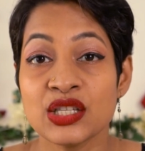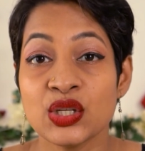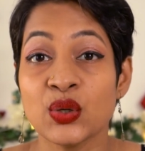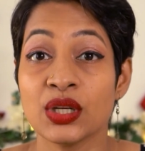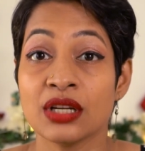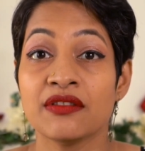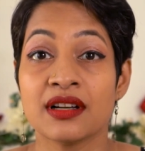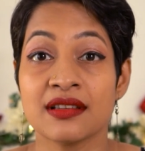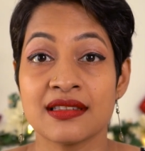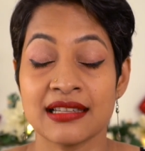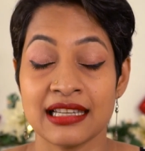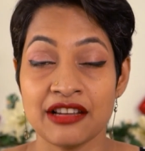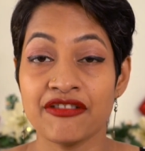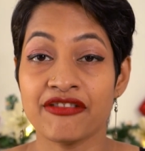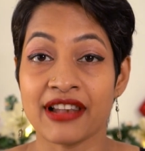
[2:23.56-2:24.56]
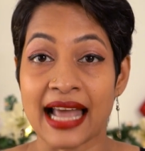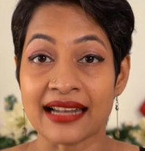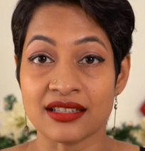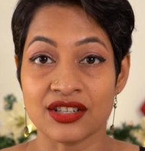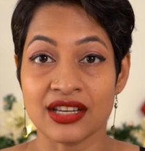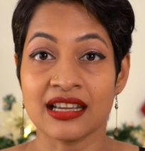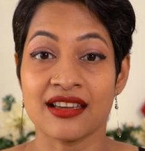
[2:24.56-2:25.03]
universally
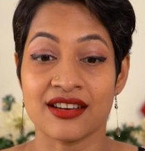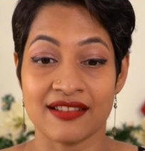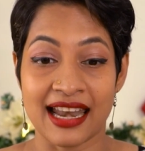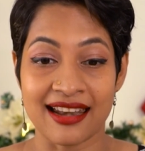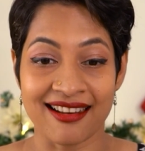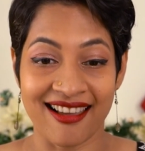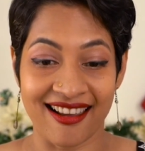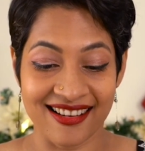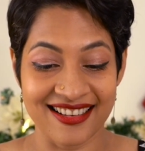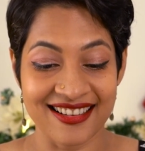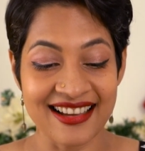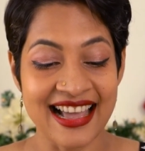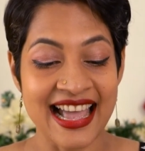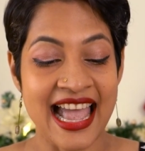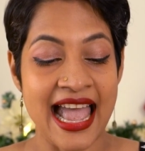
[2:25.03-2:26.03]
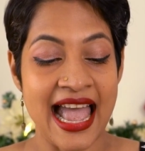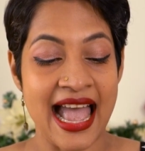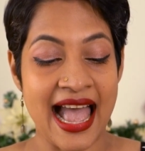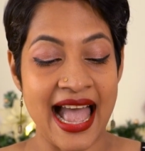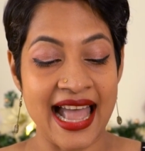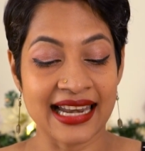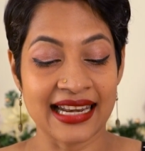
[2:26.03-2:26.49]
flattering a red color.
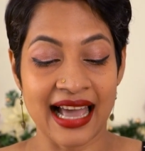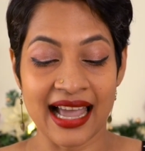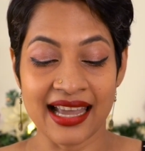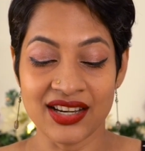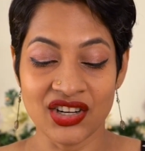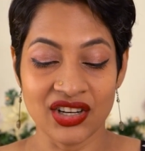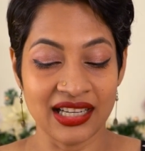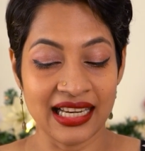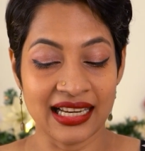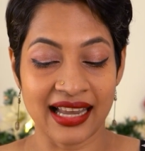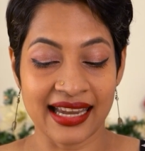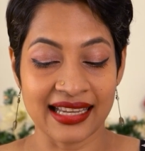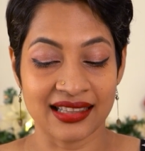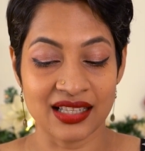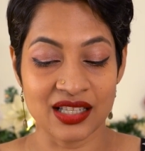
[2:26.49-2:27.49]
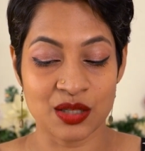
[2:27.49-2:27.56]
And I really like this